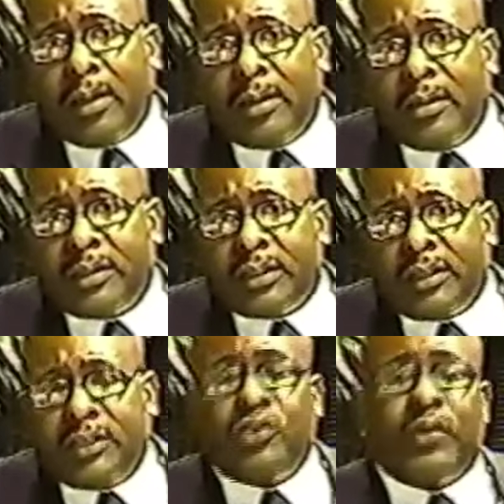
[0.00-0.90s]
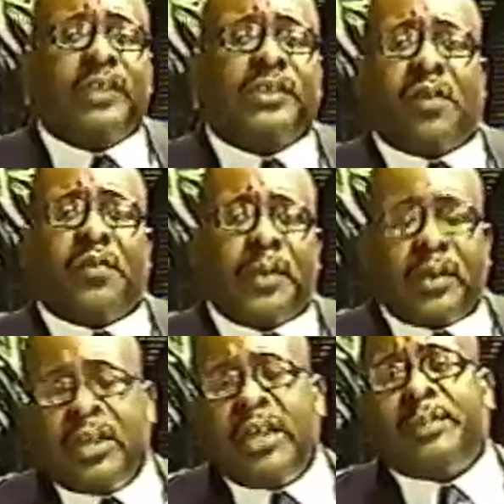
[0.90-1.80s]
You see, the U.S. government
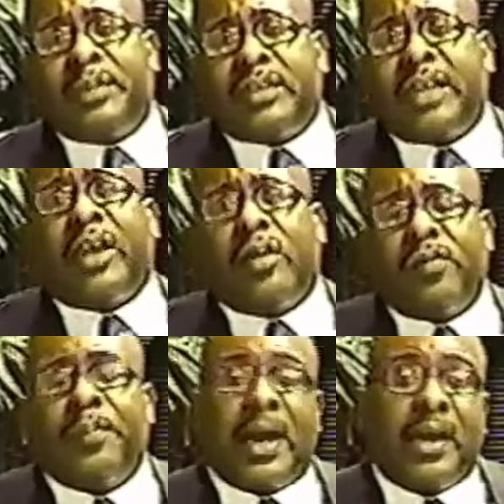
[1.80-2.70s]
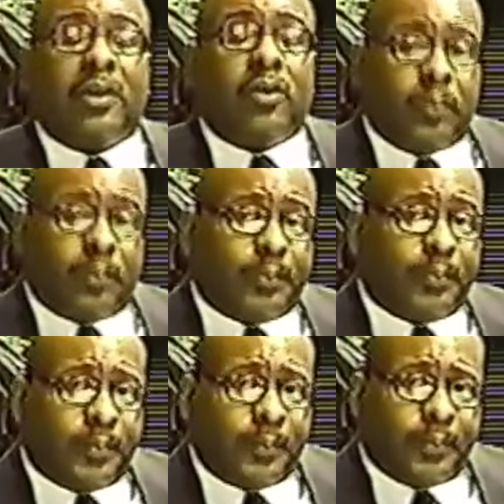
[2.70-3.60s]
has been taken over by a coup.
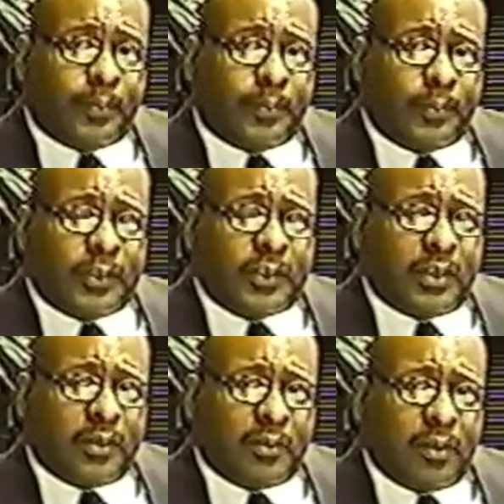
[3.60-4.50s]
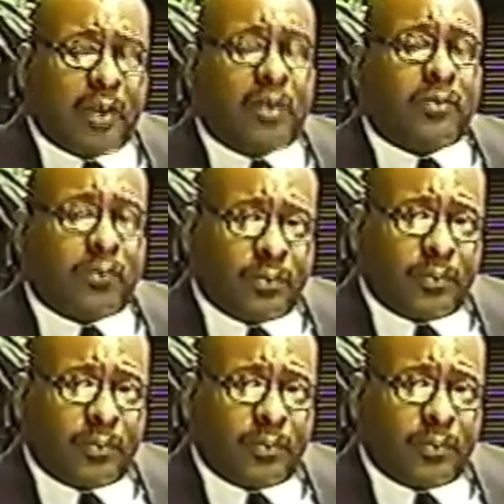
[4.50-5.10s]
You see, a coup,